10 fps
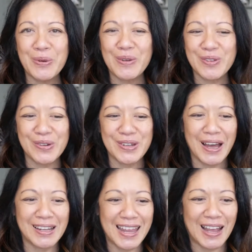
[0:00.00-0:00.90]
if you're
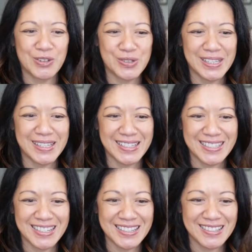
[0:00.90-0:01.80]
not actually
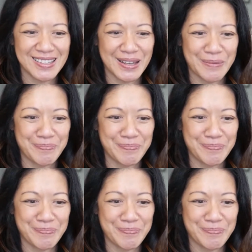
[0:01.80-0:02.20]
listening to them.